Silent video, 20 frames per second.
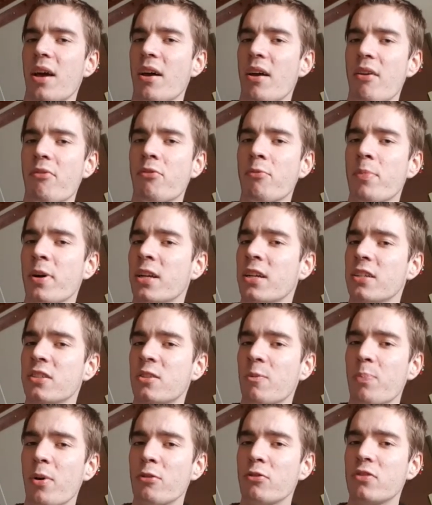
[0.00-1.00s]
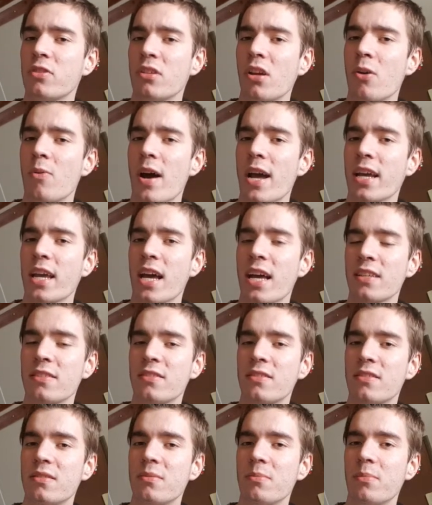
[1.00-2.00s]
everybody is supposed to know, I
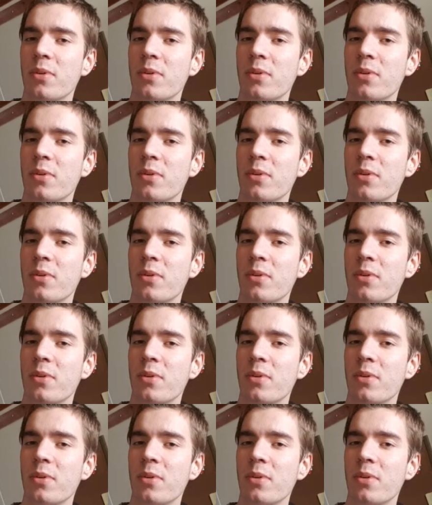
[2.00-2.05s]
guess.